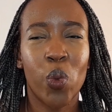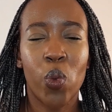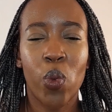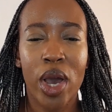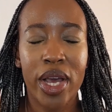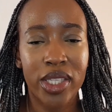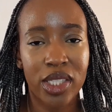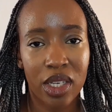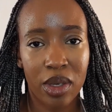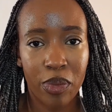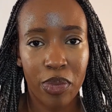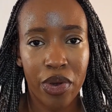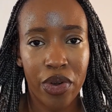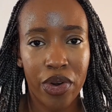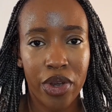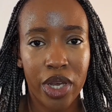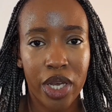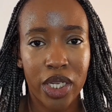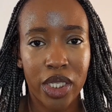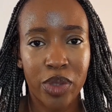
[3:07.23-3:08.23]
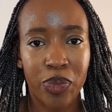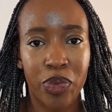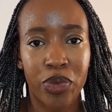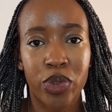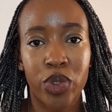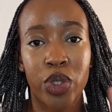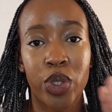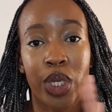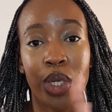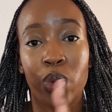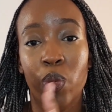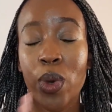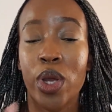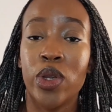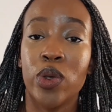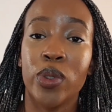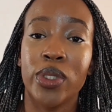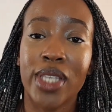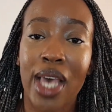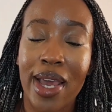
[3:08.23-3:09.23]
waiting period between when
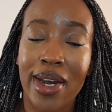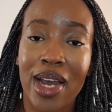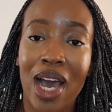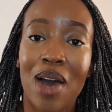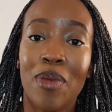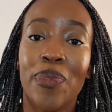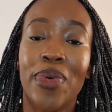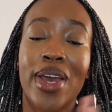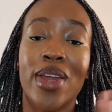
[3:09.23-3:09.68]
you sign up